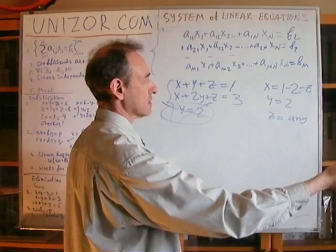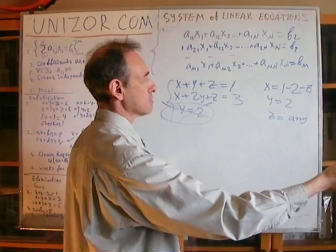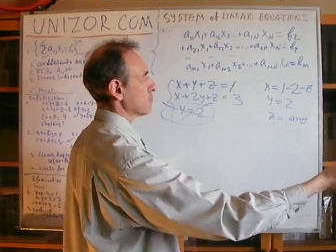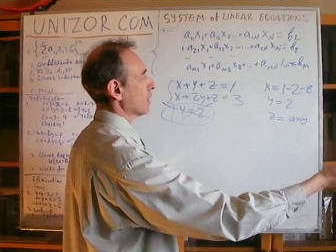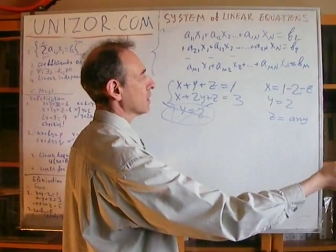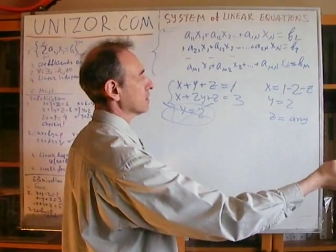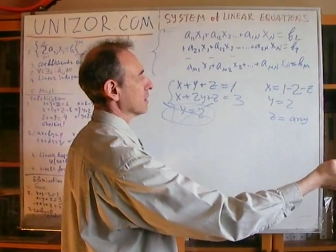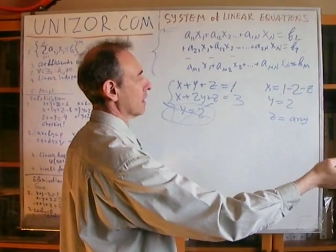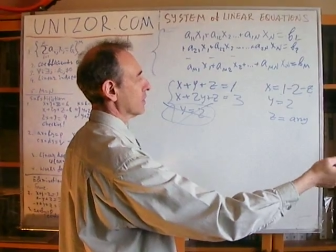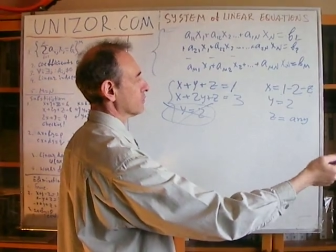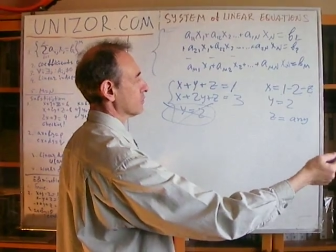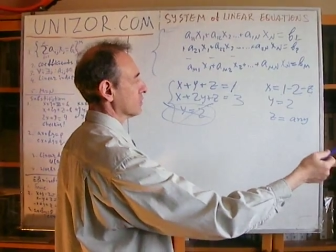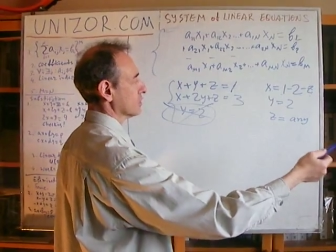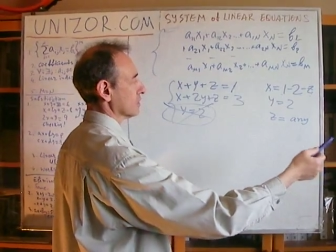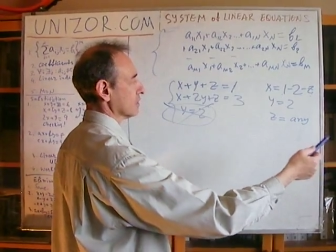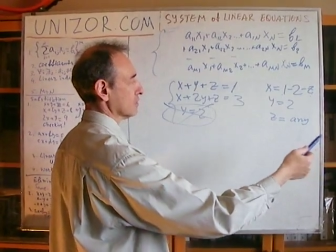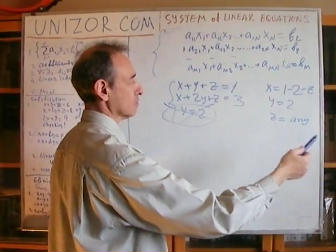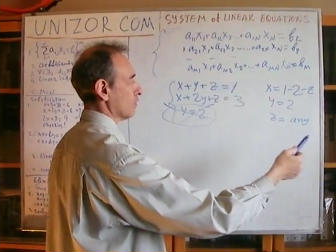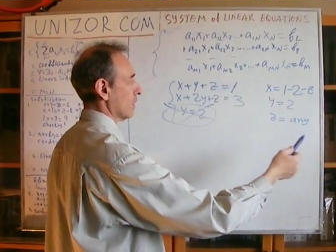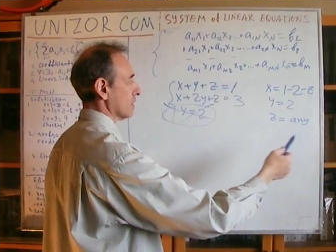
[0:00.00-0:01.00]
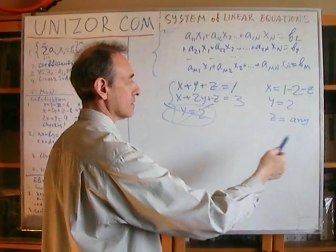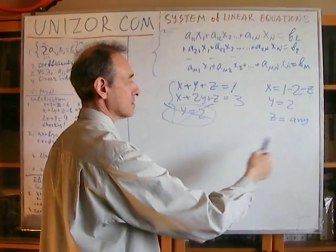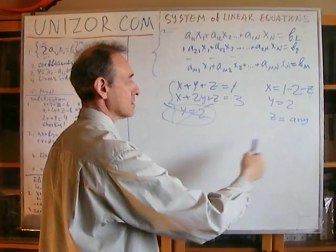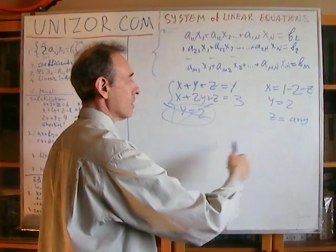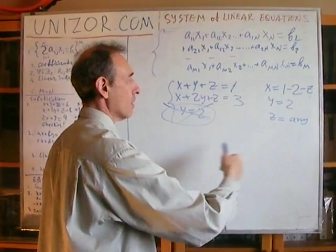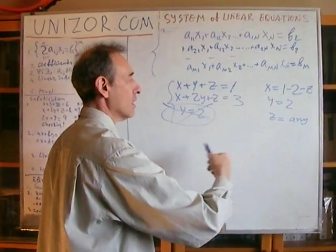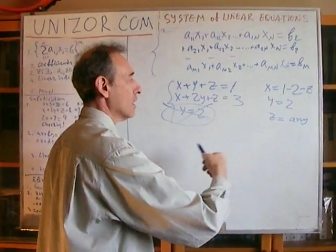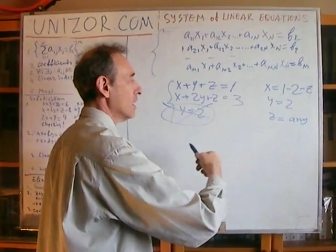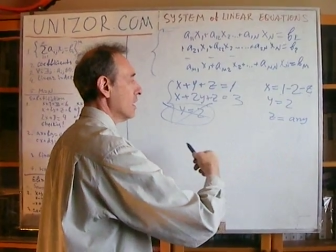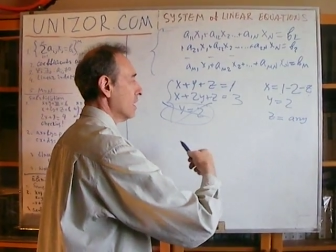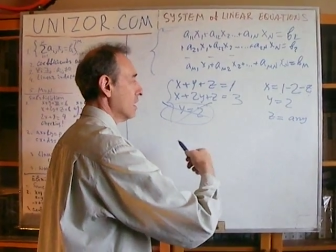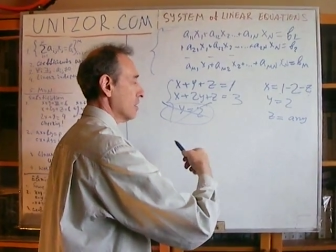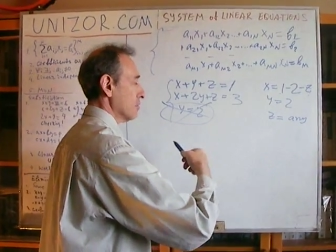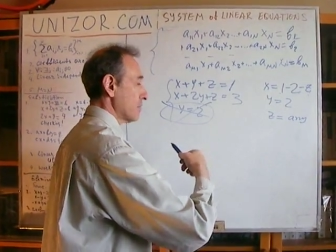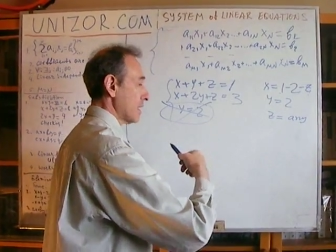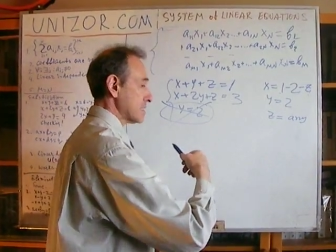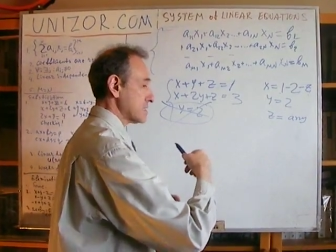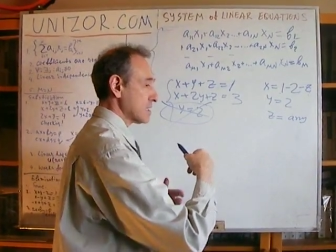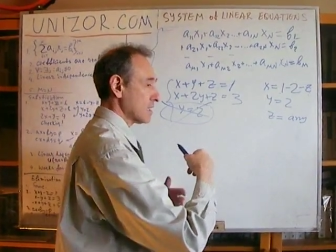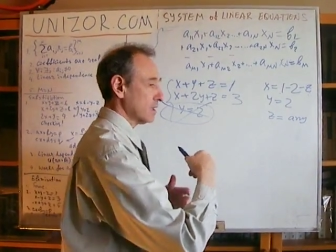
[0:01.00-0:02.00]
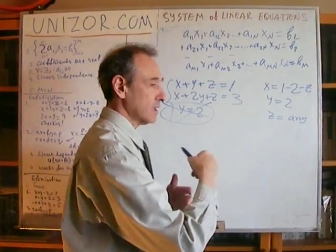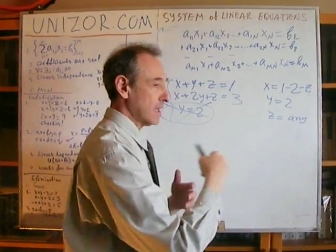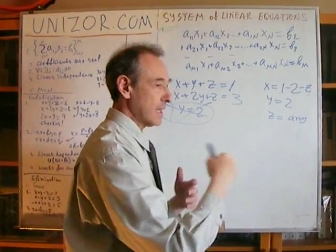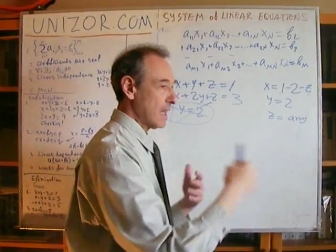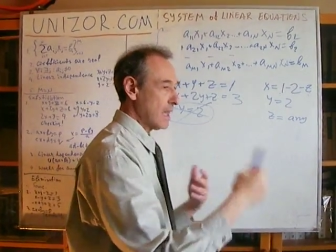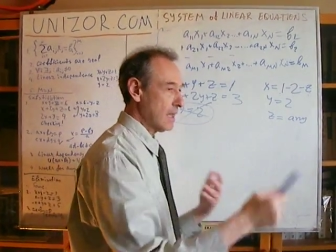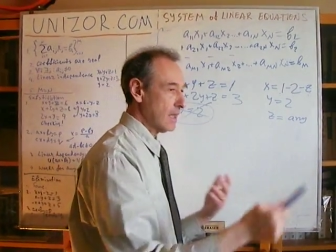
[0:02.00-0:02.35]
101. So basically,